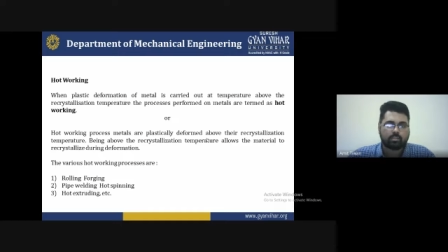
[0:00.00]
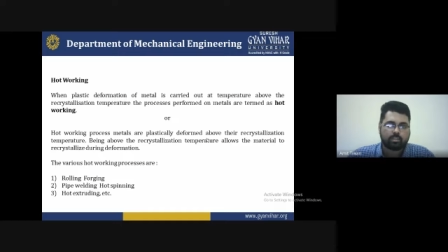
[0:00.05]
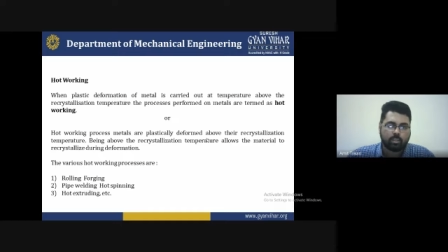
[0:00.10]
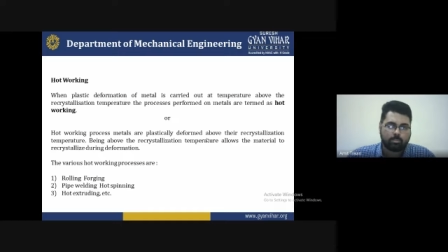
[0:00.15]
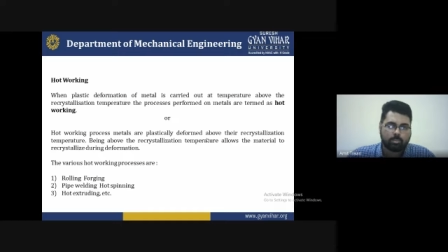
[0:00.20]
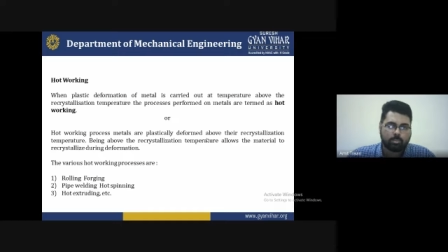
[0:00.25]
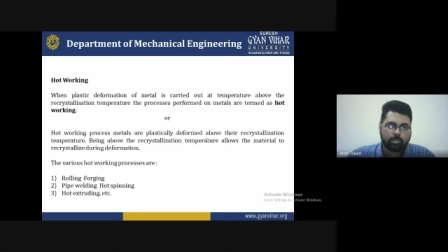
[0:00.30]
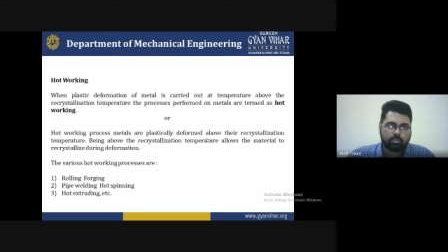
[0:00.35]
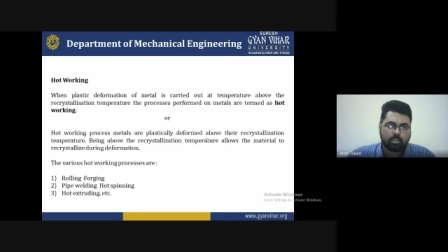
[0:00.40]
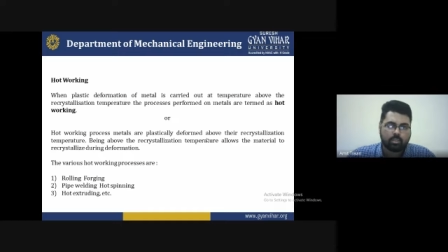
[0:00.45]

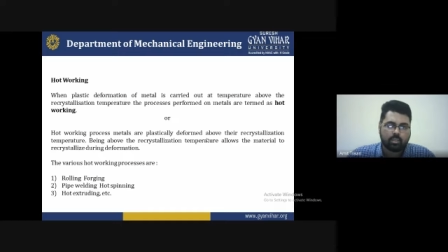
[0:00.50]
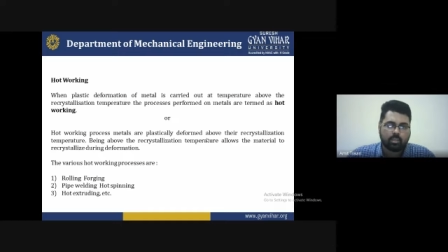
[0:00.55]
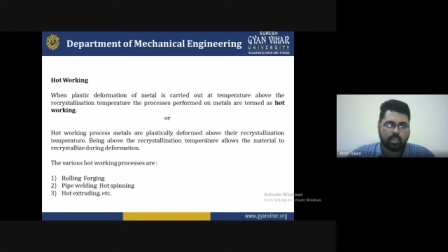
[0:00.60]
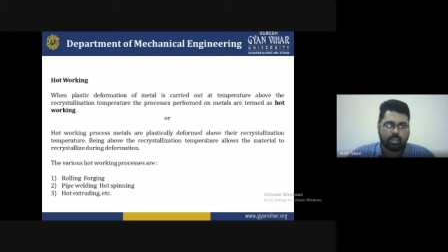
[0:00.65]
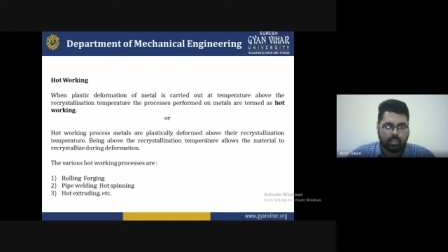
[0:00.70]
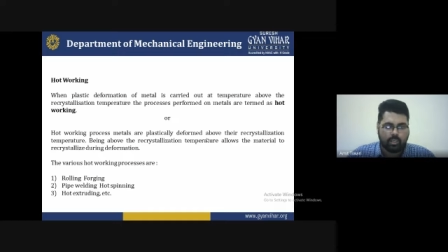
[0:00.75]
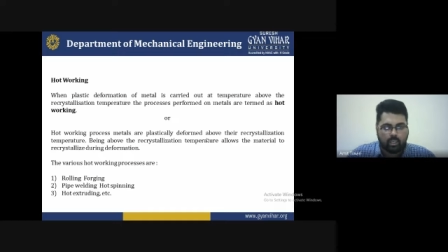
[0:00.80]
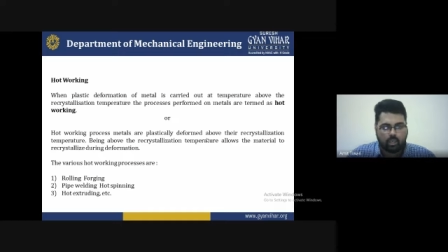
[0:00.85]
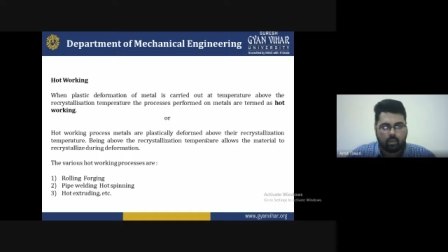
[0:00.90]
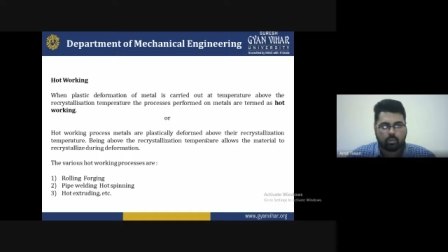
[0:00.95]
temperature
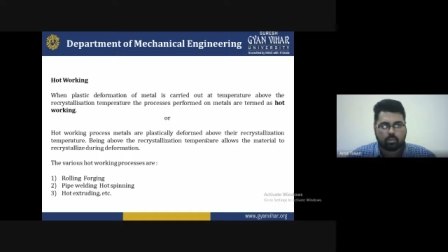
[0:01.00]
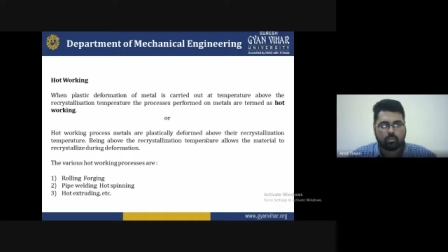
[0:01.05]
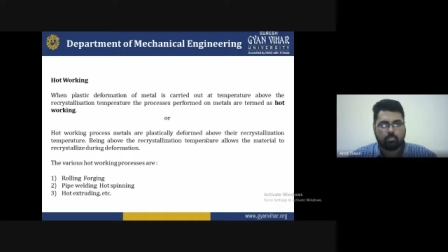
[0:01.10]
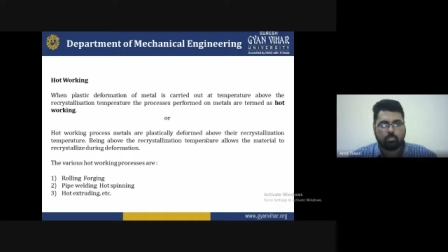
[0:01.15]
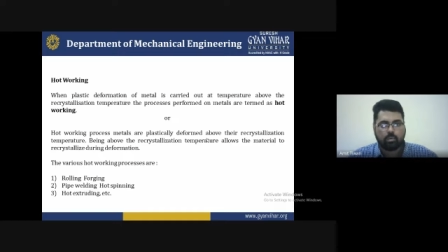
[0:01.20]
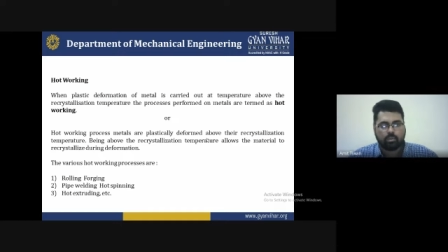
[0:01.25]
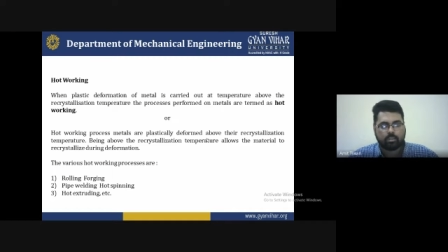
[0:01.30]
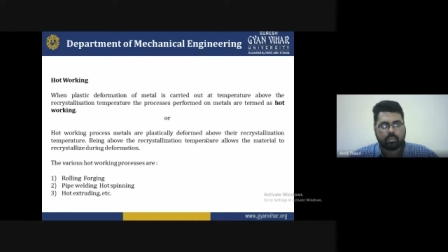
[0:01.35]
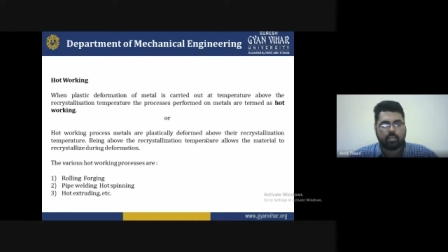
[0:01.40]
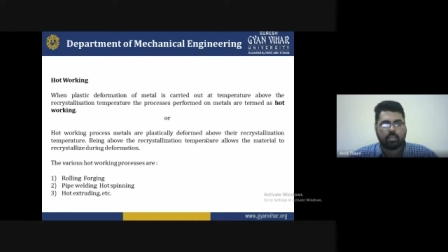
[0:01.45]
allow the
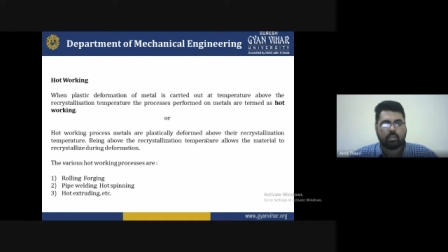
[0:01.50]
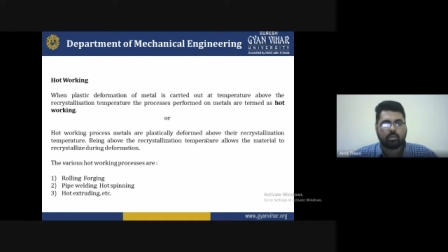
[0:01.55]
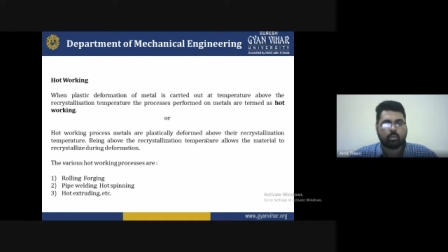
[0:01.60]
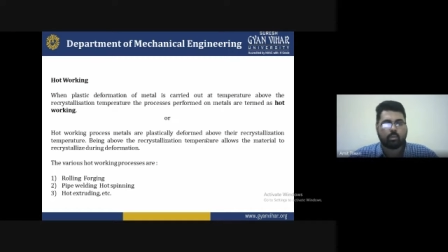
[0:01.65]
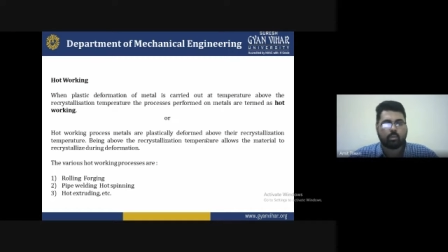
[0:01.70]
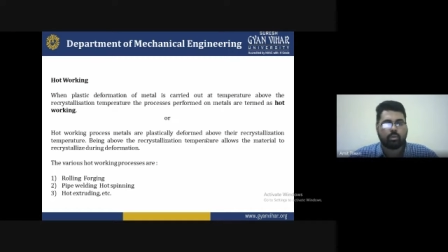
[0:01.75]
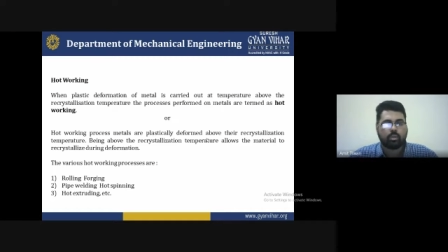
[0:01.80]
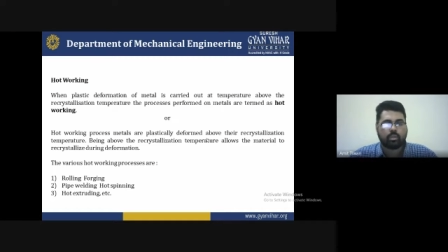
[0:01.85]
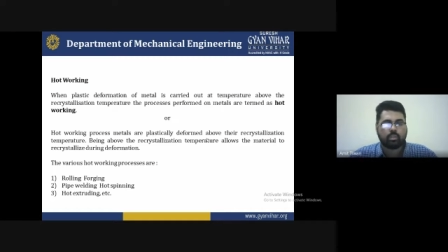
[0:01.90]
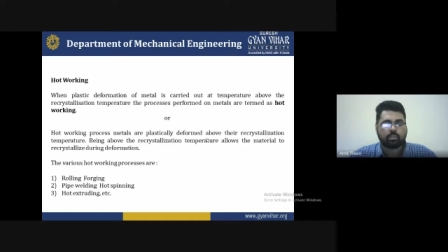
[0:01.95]
material to
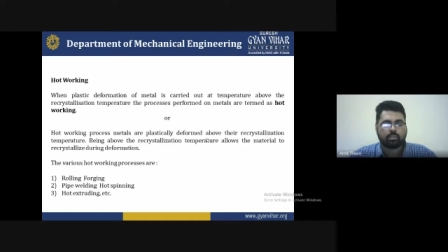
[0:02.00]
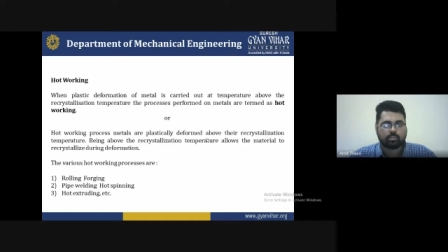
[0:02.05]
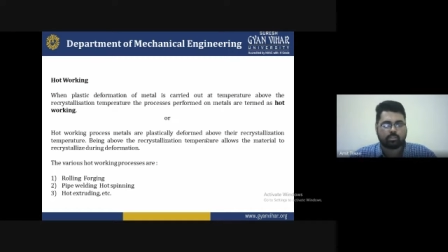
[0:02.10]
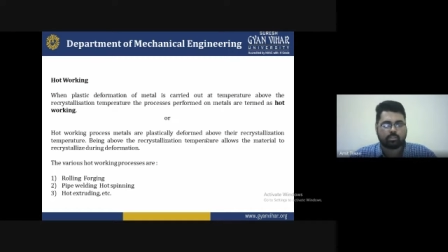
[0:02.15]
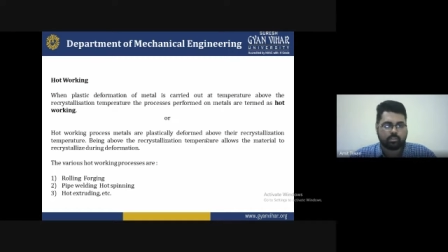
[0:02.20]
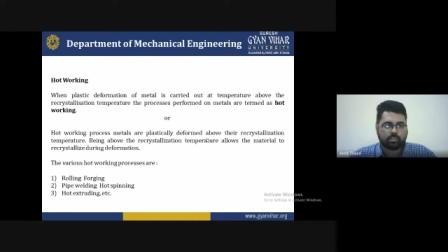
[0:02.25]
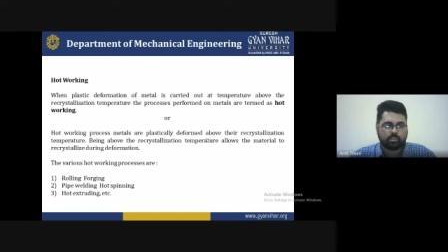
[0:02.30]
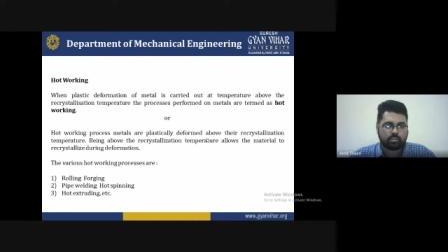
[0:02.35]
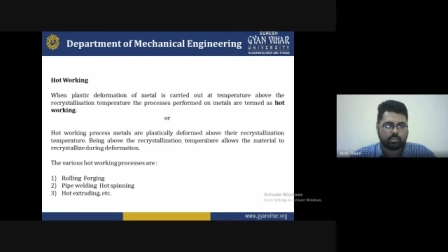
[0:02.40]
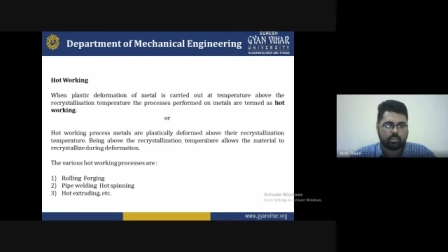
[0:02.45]

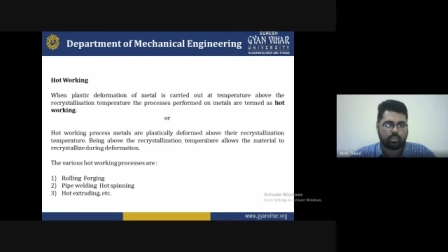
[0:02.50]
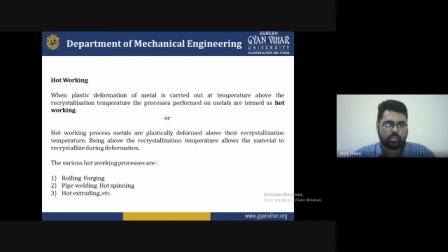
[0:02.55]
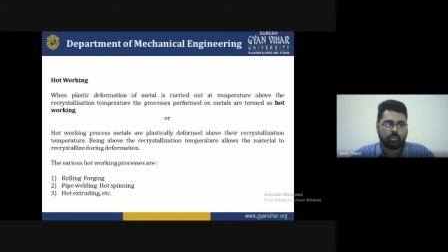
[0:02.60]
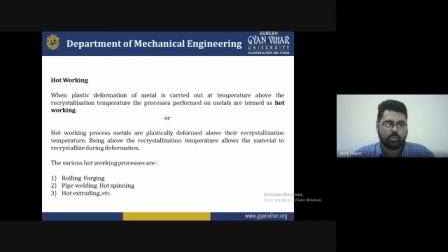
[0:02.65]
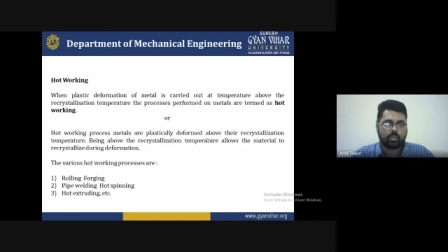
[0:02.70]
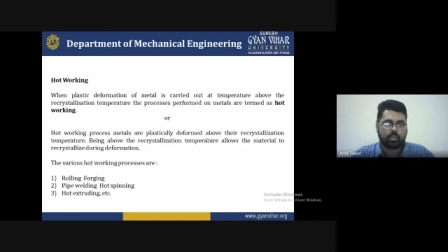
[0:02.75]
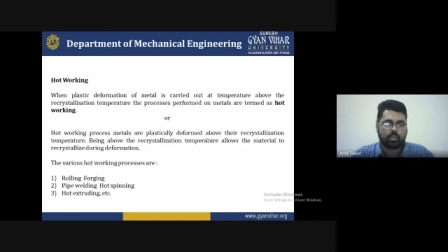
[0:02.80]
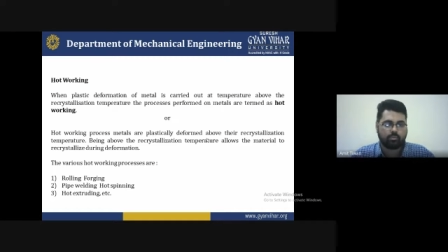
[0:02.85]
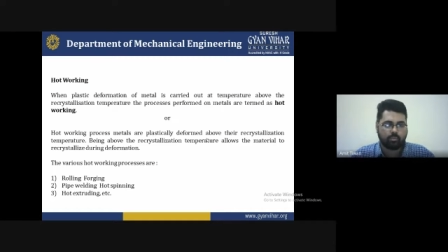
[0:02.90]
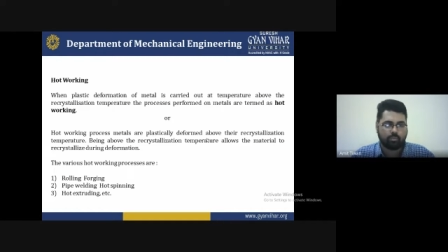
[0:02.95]
recrystallization
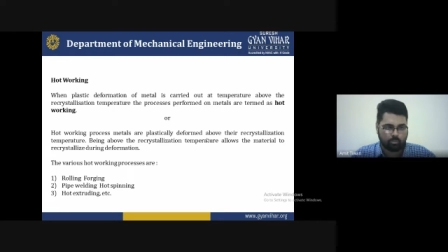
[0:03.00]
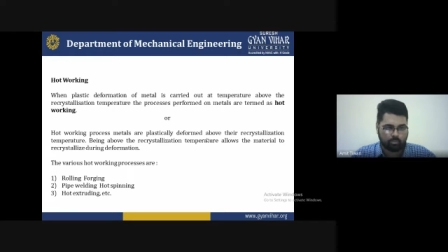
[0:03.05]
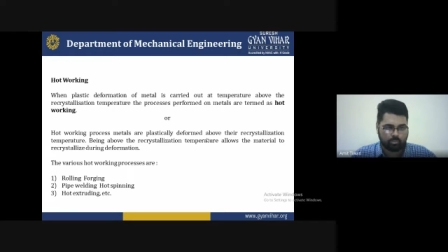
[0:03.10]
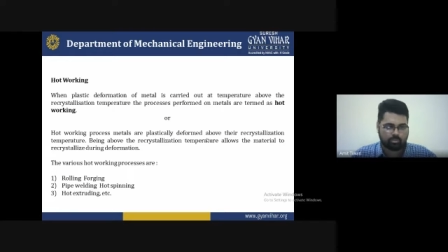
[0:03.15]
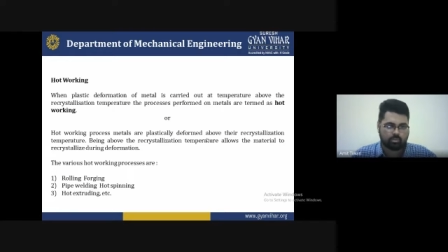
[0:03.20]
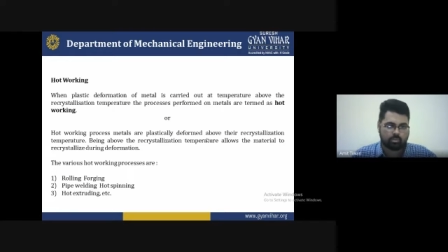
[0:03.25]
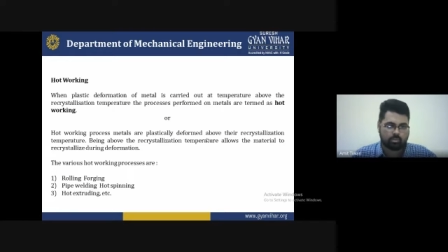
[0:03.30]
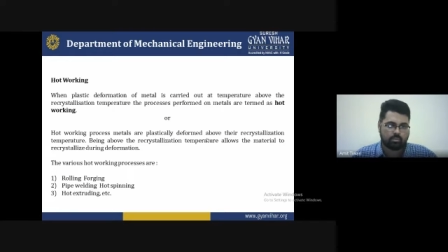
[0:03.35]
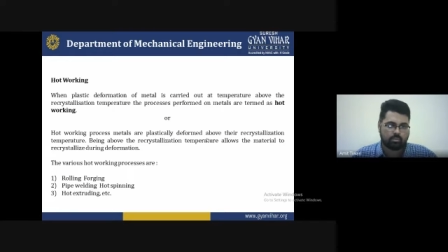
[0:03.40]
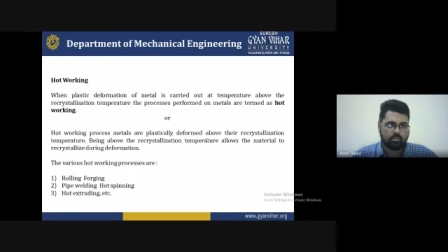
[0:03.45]
during deformation.